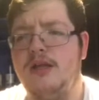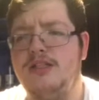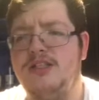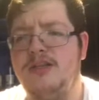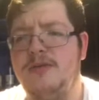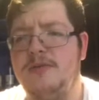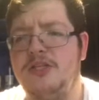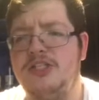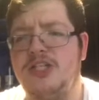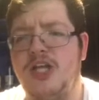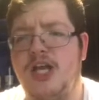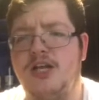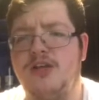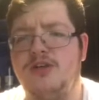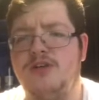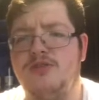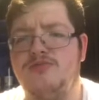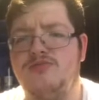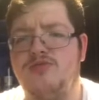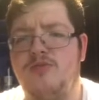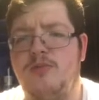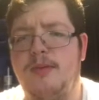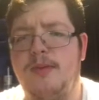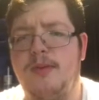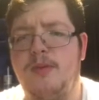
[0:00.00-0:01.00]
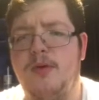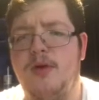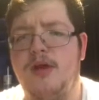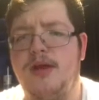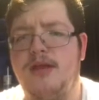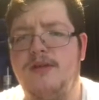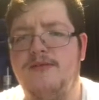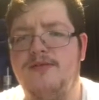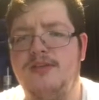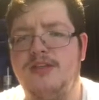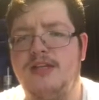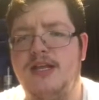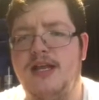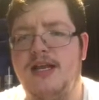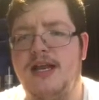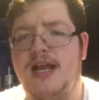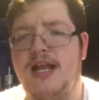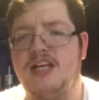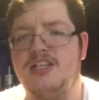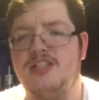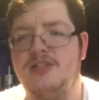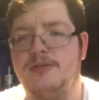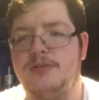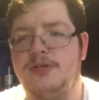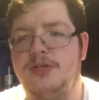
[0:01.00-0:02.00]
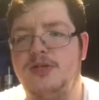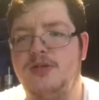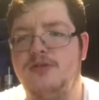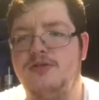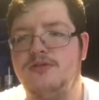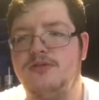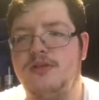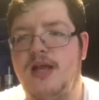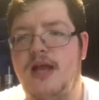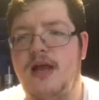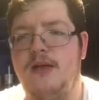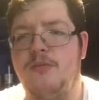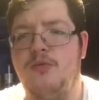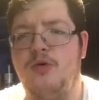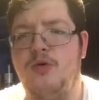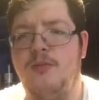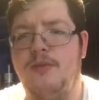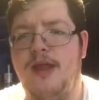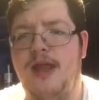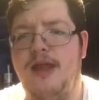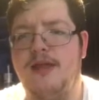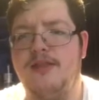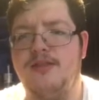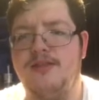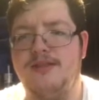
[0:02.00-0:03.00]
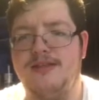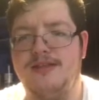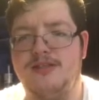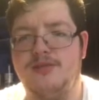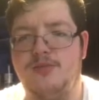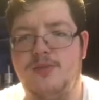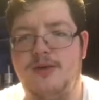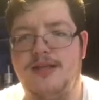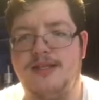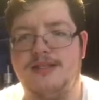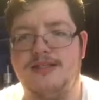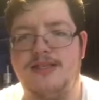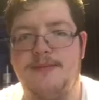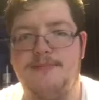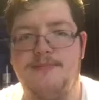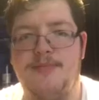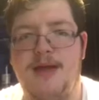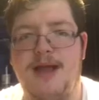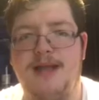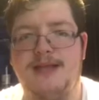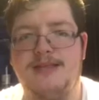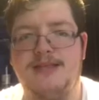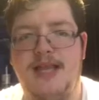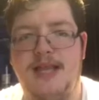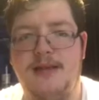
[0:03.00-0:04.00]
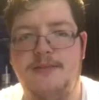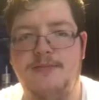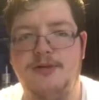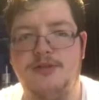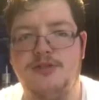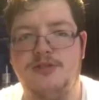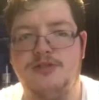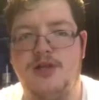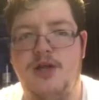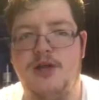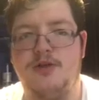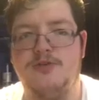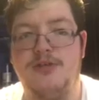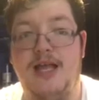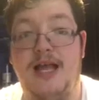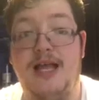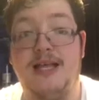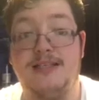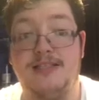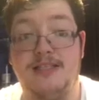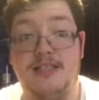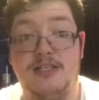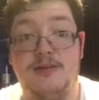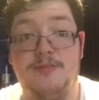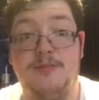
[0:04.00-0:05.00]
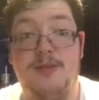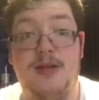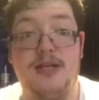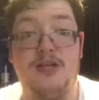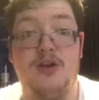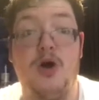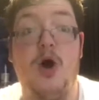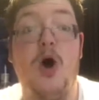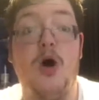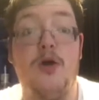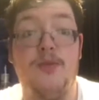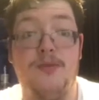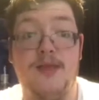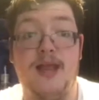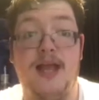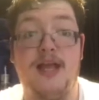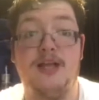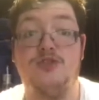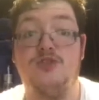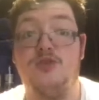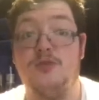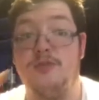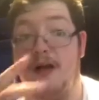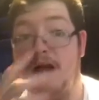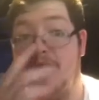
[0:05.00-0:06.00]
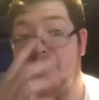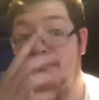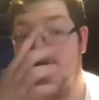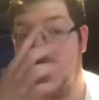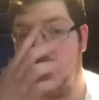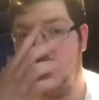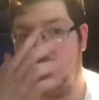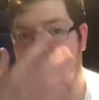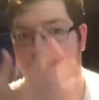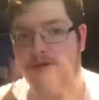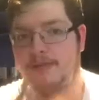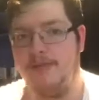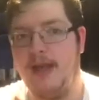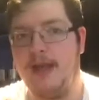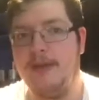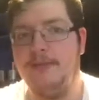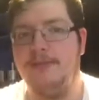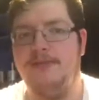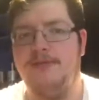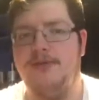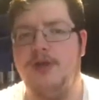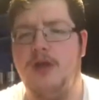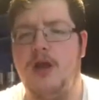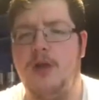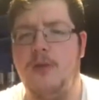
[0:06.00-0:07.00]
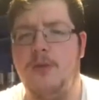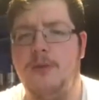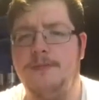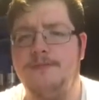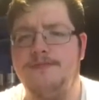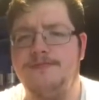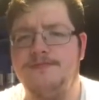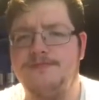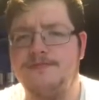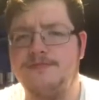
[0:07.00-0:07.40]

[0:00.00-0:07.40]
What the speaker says: Jimmy Jacobs will be working for TNA as a producer and will be at this week's Impact taping shows as he appeared on the actual Bound for Glory pay-per-view.